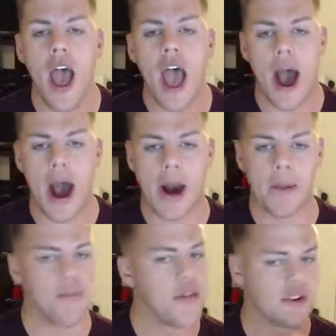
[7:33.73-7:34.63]

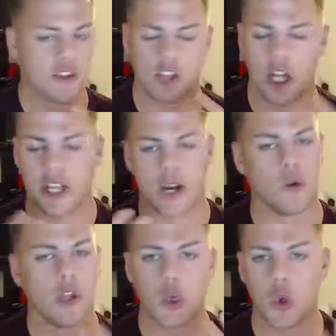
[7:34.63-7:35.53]
There's just a lot of
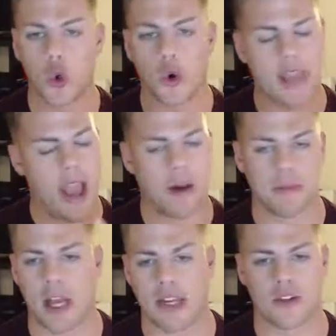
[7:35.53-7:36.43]
really cool
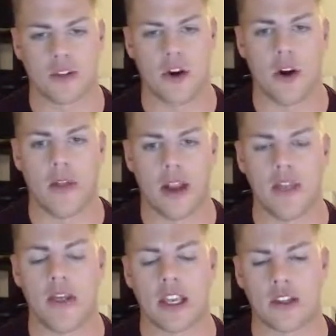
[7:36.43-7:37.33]
counterplay to this card that I
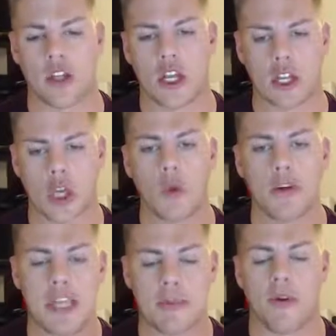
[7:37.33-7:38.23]
think is going to go
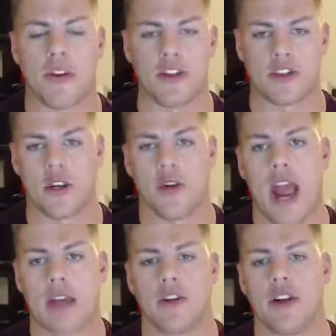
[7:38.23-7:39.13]
deeper than just your
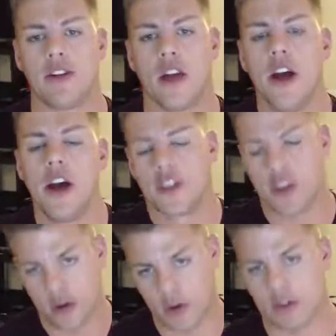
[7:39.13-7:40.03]
average
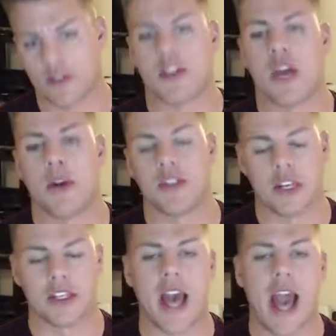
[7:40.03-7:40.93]
turn creature sideways and
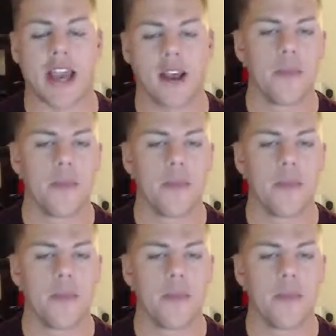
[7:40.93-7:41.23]
attack.